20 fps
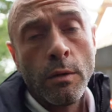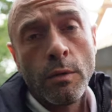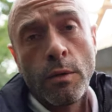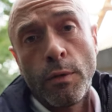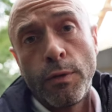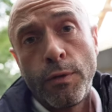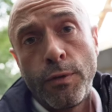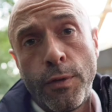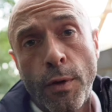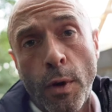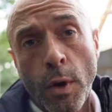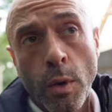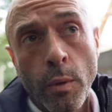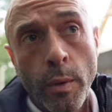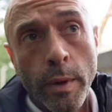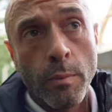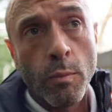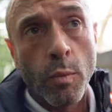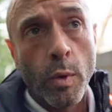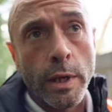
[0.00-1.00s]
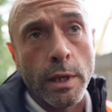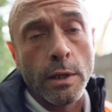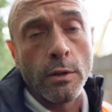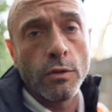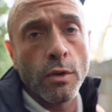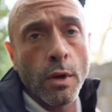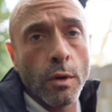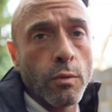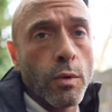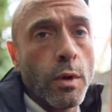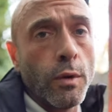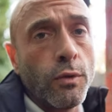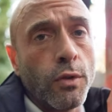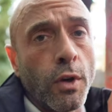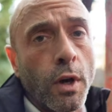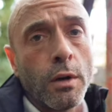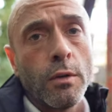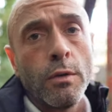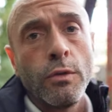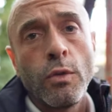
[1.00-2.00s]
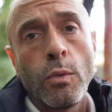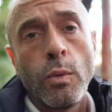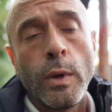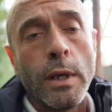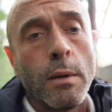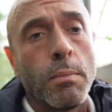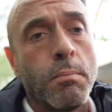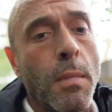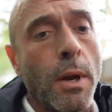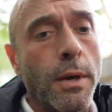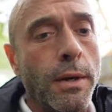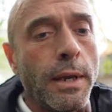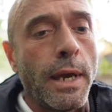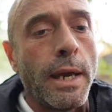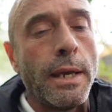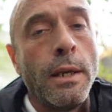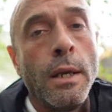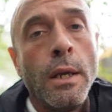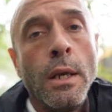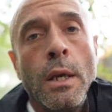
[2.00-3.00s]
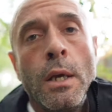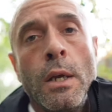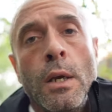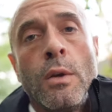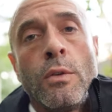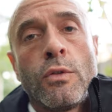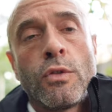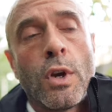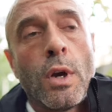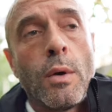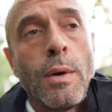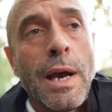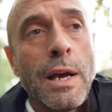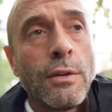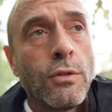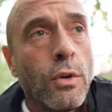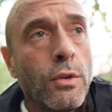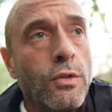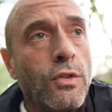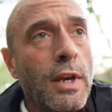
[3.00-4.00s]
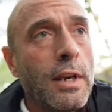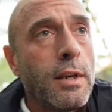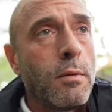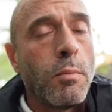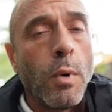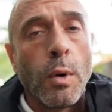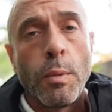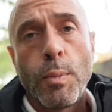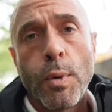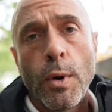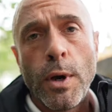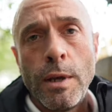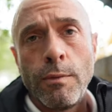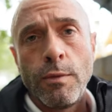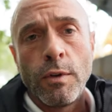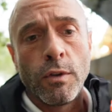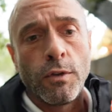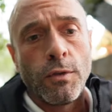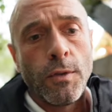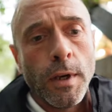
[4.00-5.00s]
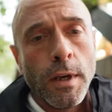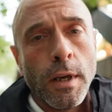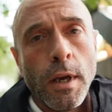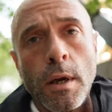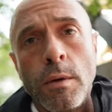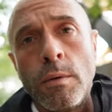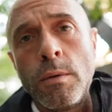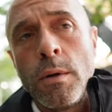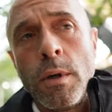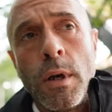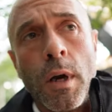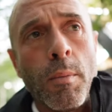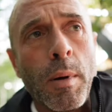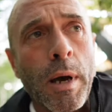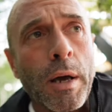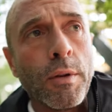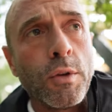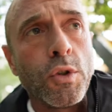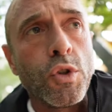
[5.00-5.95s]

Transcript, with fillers: the following week. So roof tiler is a week Monday. So as I said in my previous video about the